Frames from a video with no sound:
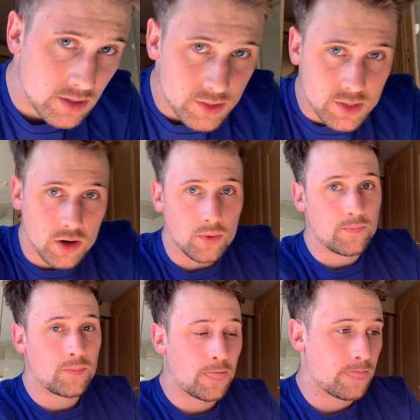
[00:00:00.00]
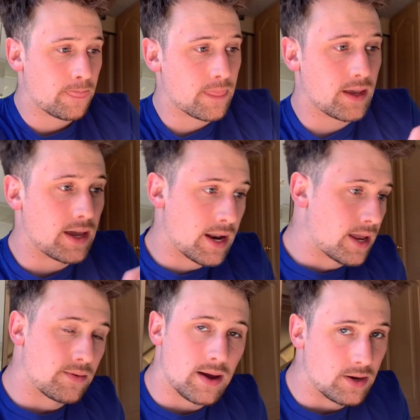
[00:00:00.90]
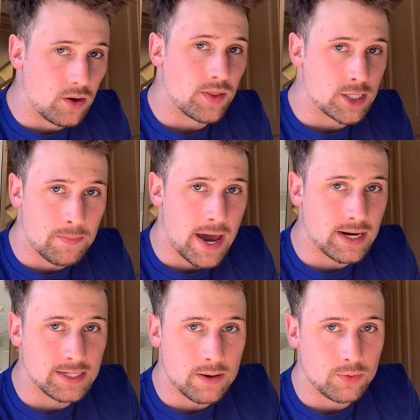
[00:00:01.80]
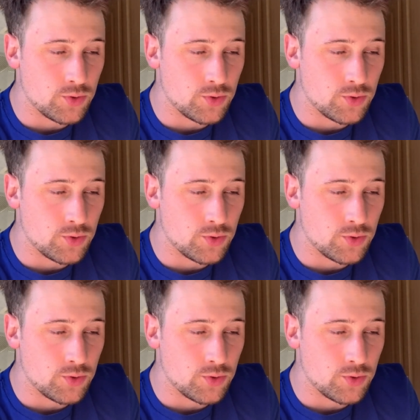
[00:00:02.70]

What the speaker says: So, and I know it's a bad example.